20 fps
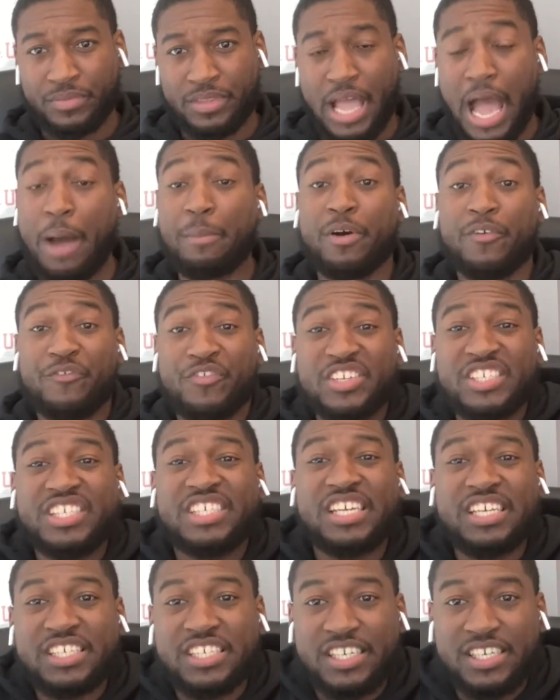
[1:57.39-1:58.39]
I'm a
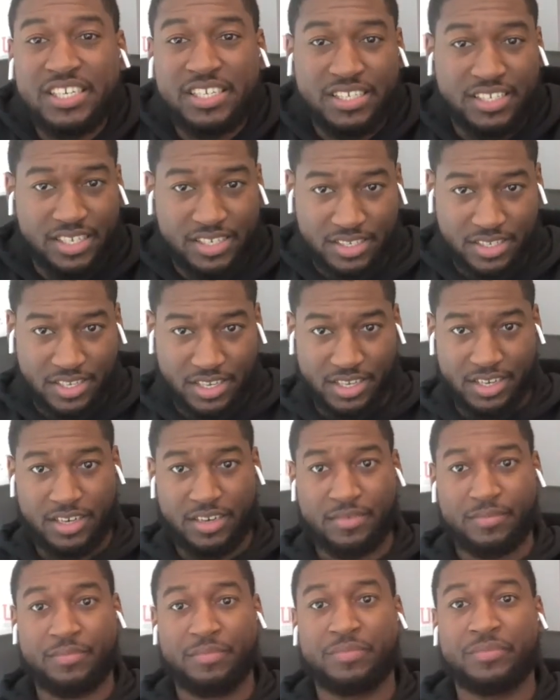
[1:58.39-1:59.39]
physician assistant.
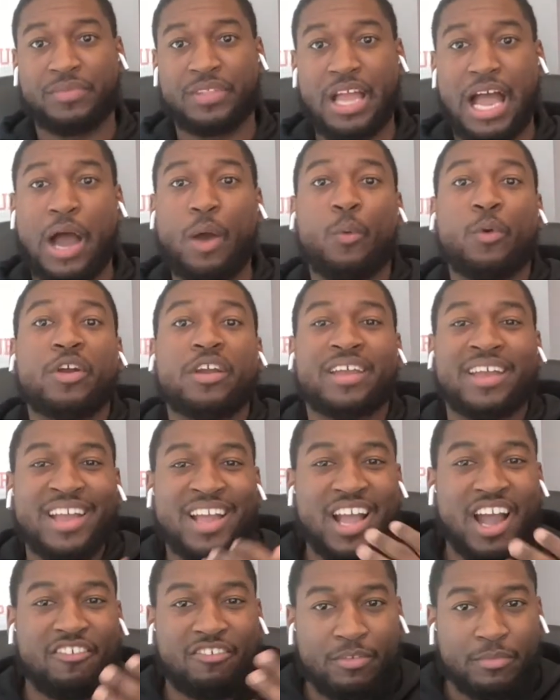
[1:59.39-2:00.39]
I work in
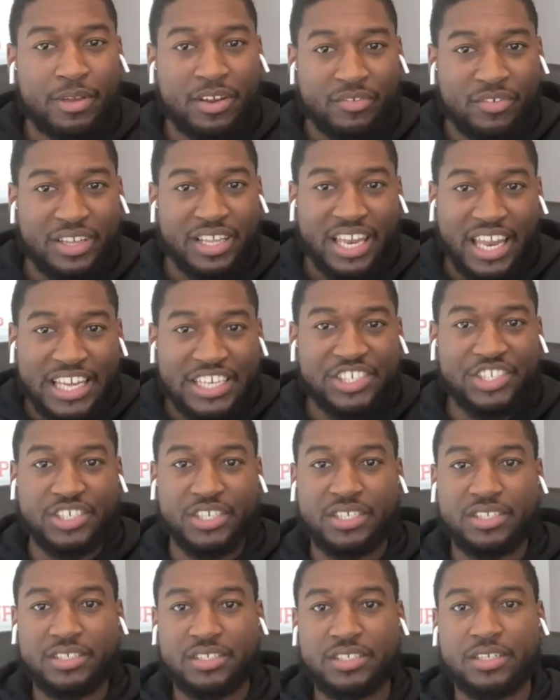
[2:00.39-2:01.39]
government
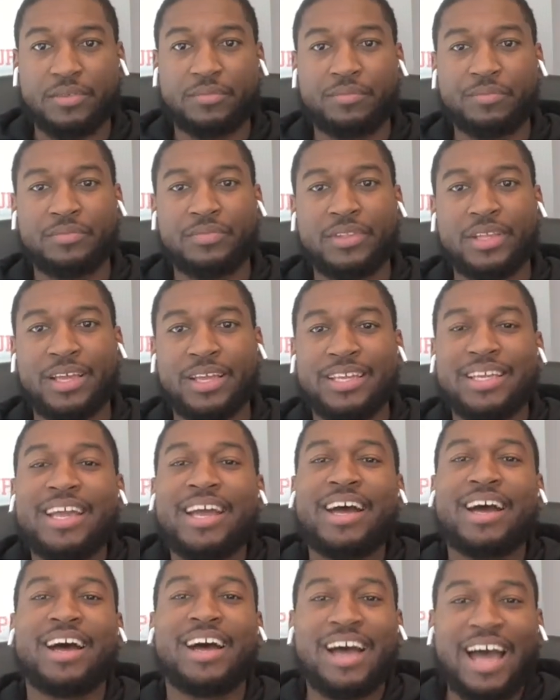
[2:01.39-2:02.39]
relations.
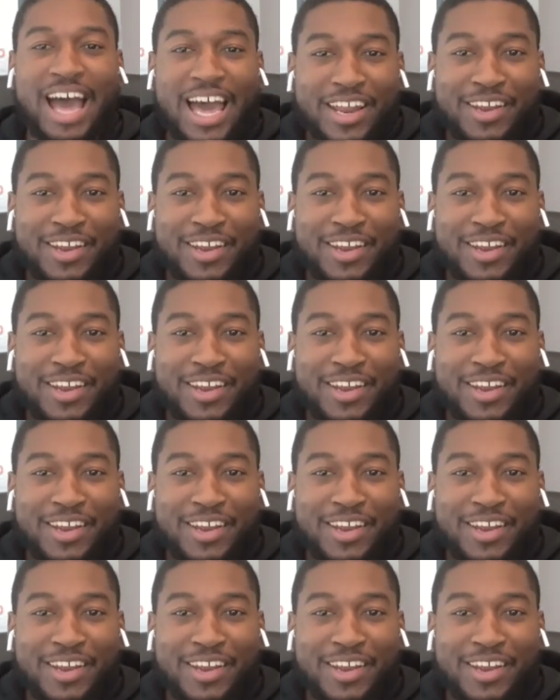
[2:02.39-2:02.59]
Yeah, I